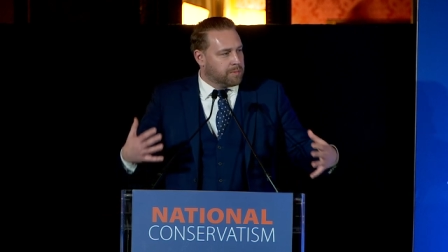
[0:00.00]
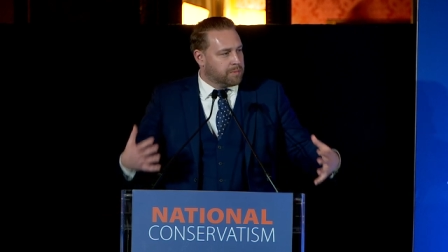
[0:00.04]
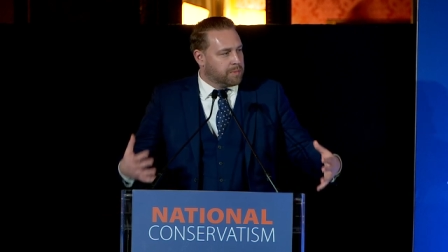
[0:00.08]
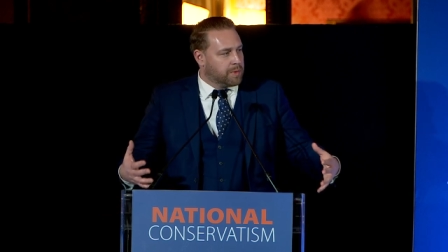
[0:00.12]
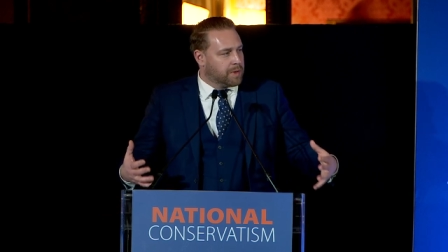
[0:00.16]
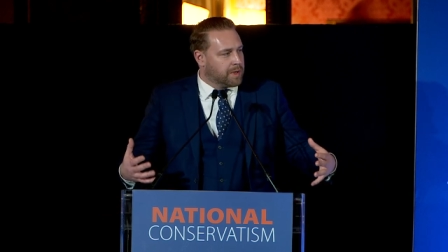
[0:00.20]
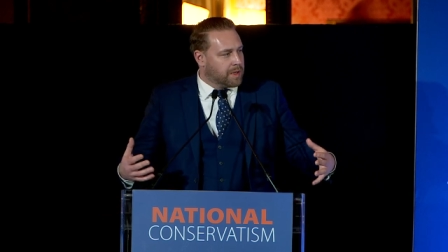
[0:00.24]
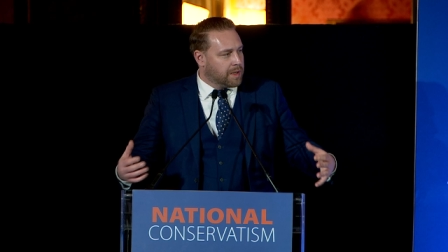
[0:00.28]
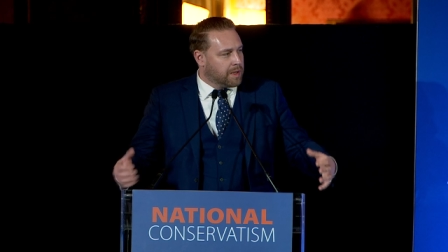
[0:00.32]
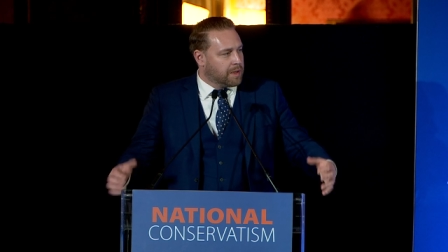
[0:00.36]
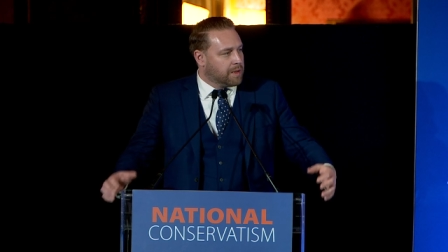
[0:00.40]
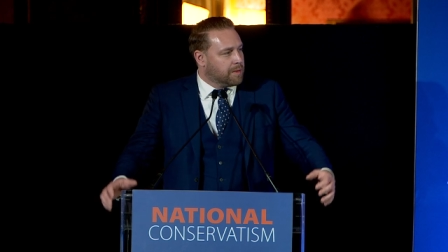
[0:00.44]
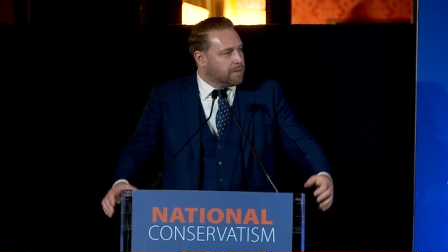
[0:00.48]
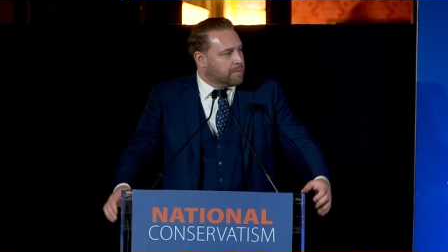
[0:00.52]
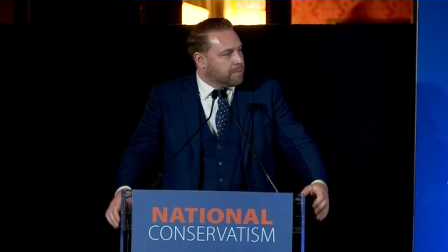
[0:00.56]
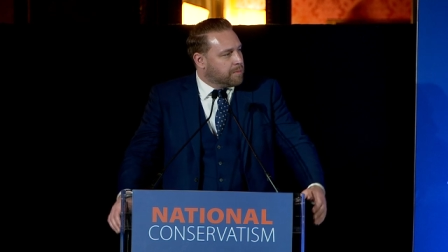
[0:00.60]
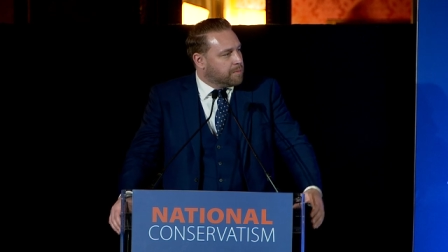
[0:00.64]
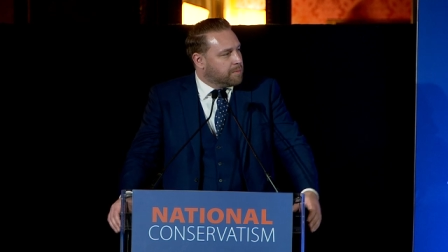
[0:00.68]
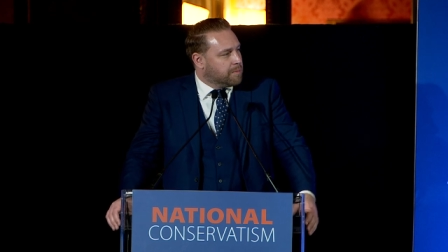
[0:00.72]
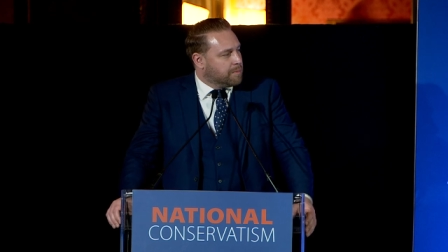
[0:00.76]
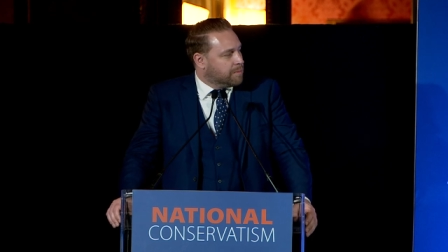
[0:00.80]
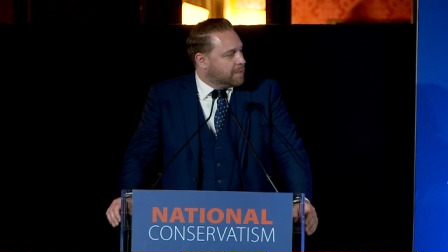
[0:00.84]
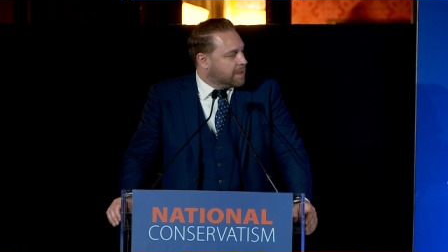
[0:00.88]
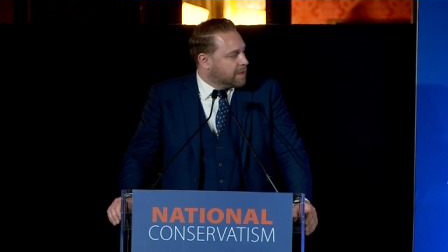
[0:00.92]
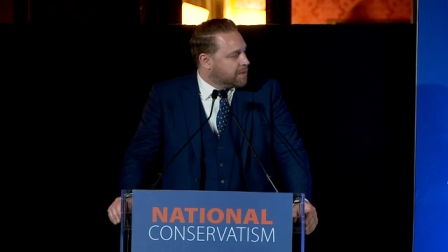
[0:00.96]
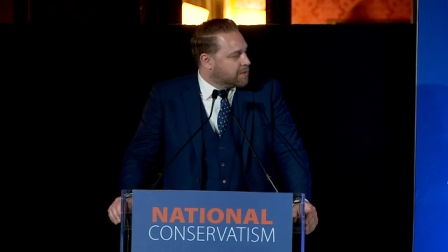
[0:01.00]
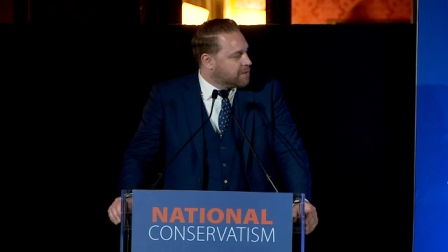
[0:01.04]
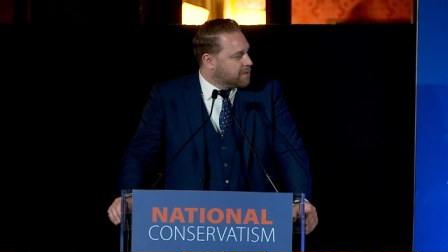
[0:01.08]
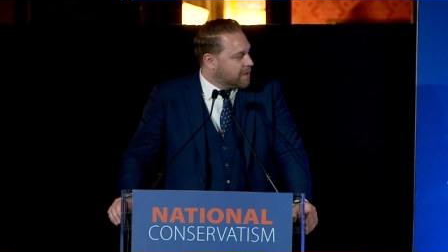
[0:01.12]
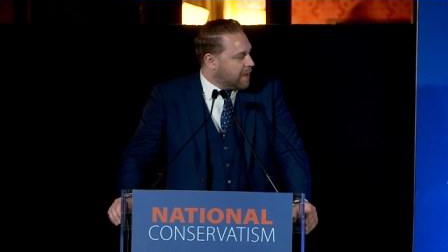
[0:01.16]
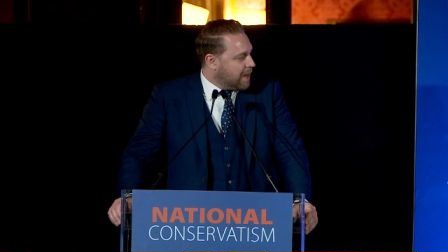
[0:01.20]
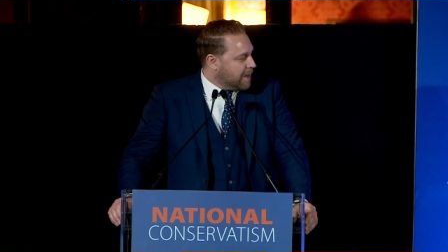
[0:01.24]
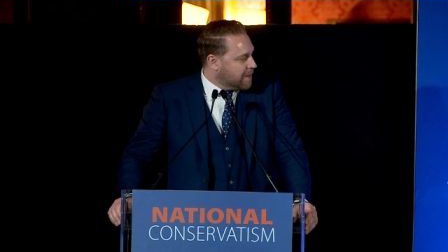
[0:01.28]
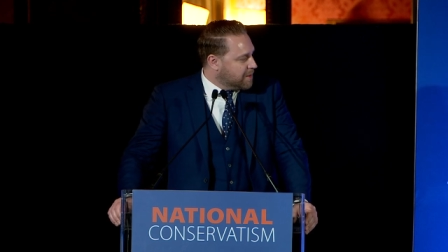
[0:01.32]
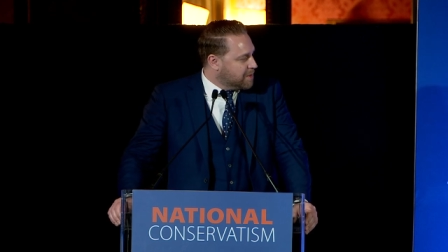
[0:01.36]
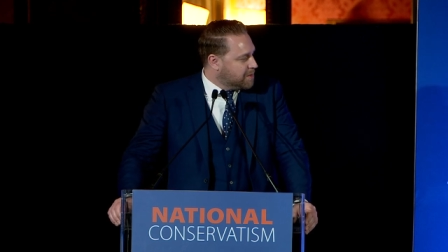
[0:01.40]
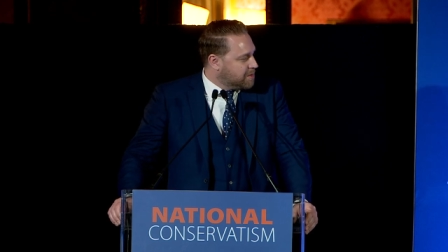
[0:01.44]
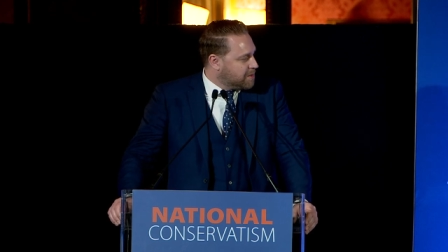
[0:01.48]
pretty big
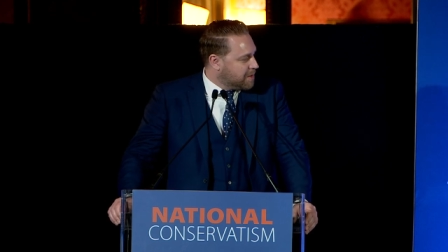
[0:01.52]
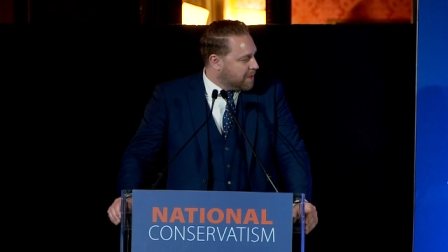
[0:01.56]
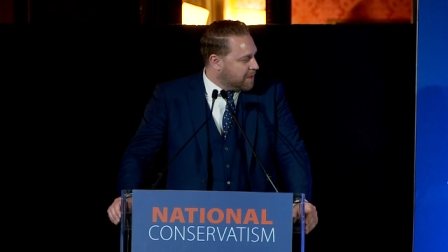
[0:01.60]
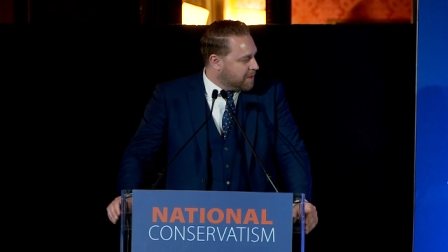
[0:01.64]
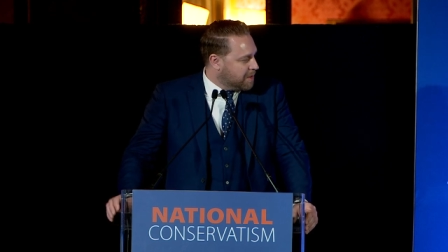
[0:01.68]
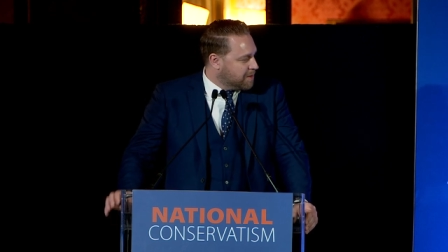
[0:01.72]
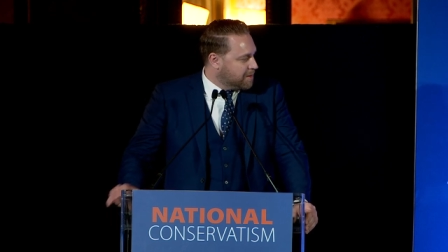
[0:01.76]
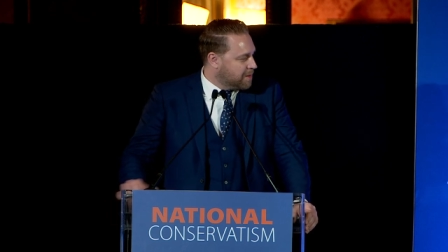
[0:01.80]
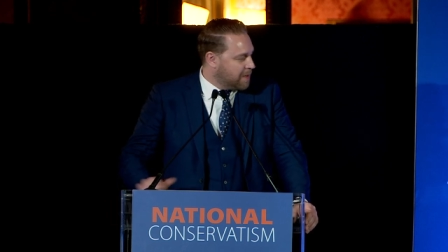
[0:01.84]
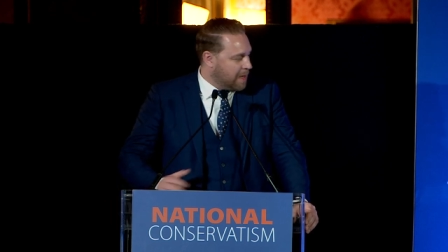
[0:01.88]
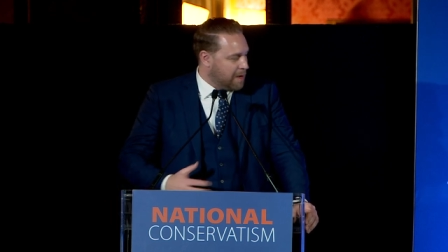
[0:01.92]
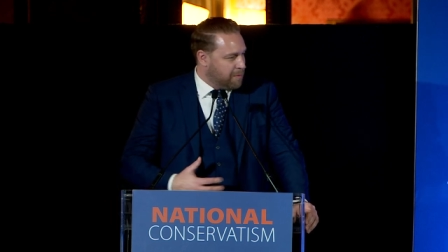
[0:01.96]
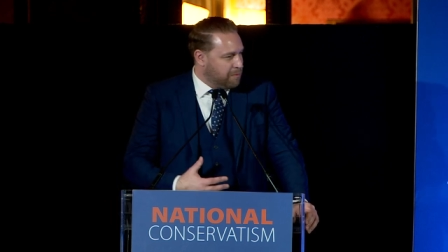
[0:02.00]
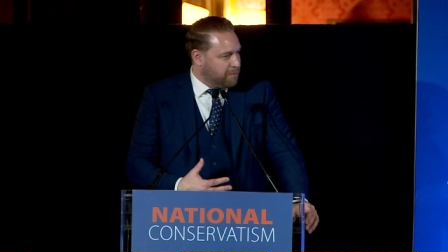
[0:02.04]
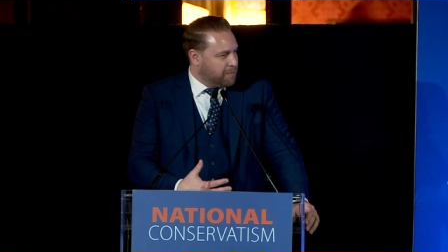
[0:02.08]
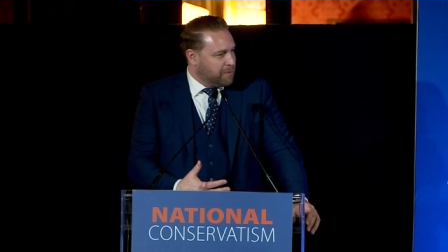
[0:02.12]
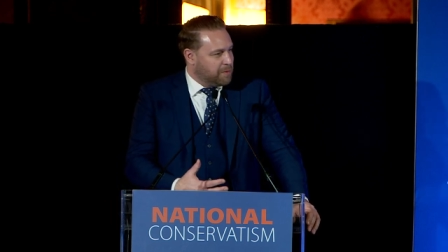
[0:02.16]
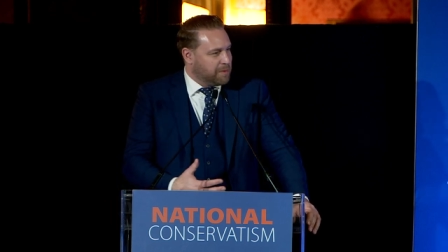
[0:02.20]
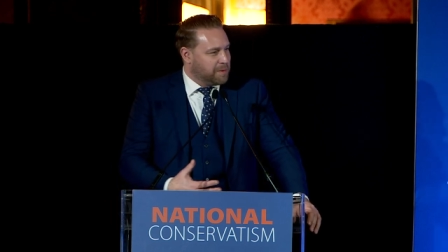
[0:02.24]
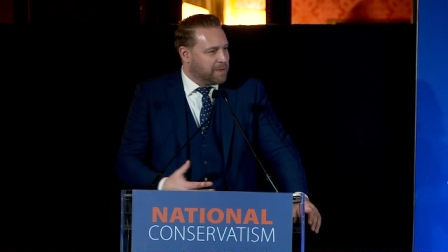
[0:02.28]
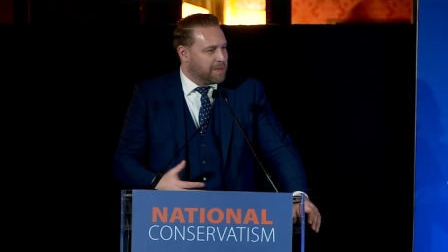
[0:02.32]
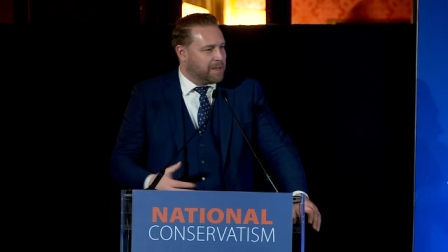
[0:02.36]
size and depth,